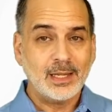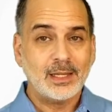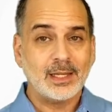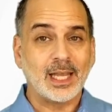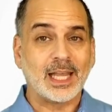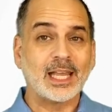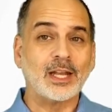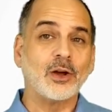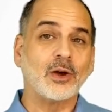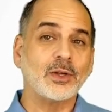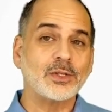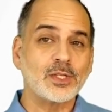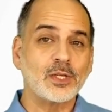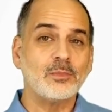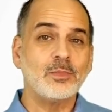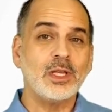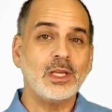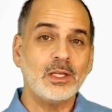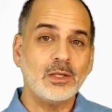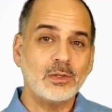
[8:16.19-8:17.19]
it can also
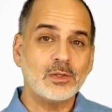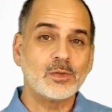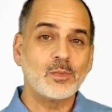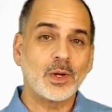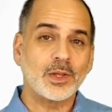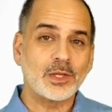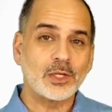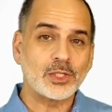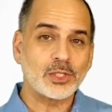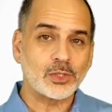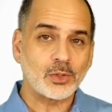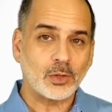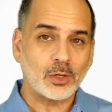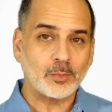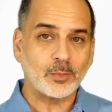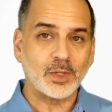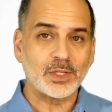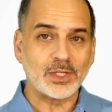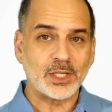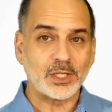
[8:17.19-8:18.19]
be used with a
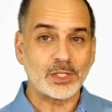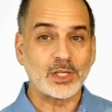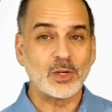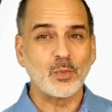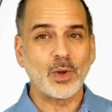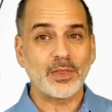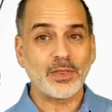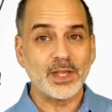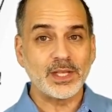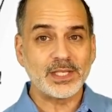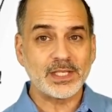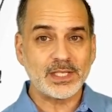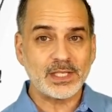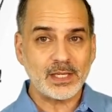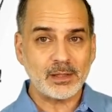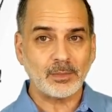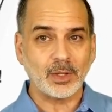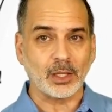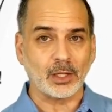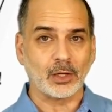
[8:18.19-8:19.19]
short position with the
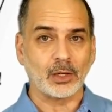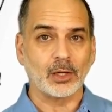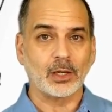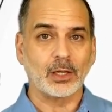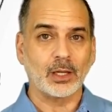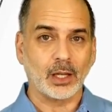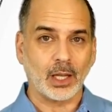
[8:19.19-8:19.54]
similar